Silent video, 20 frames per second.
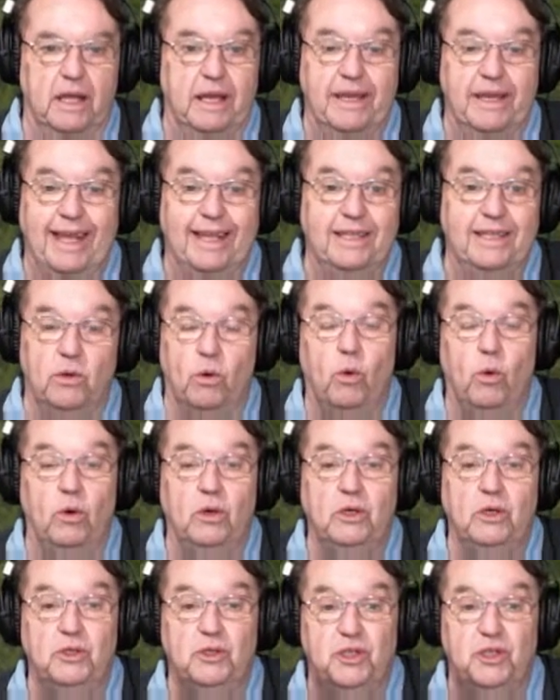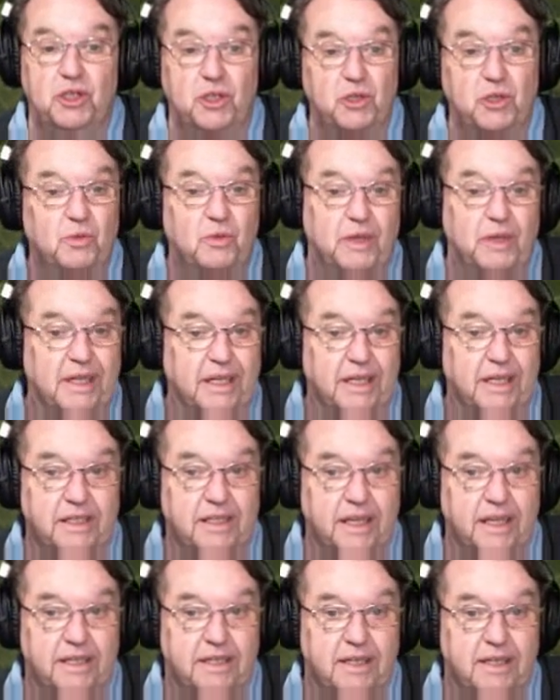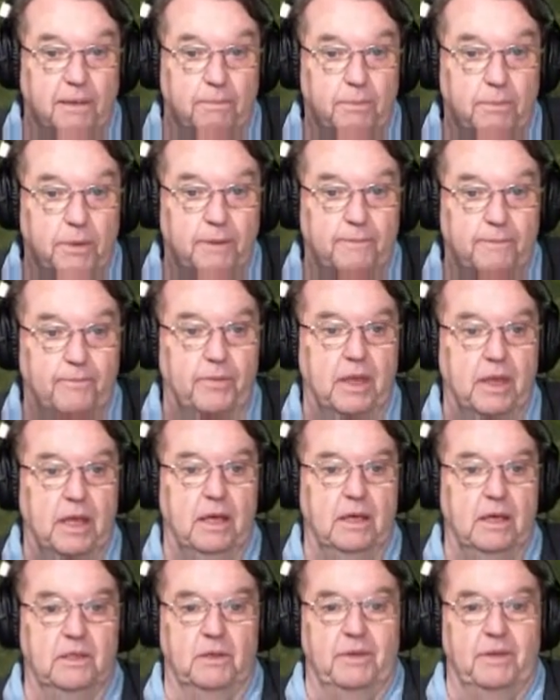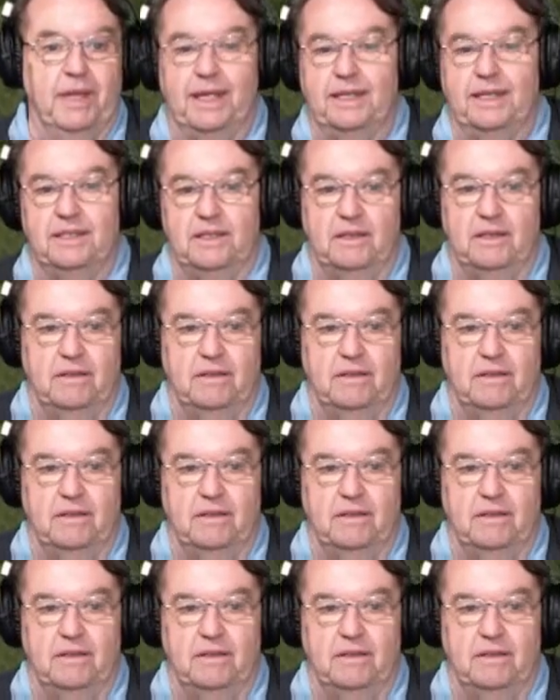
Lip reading: And that's all you do in the setup. So that's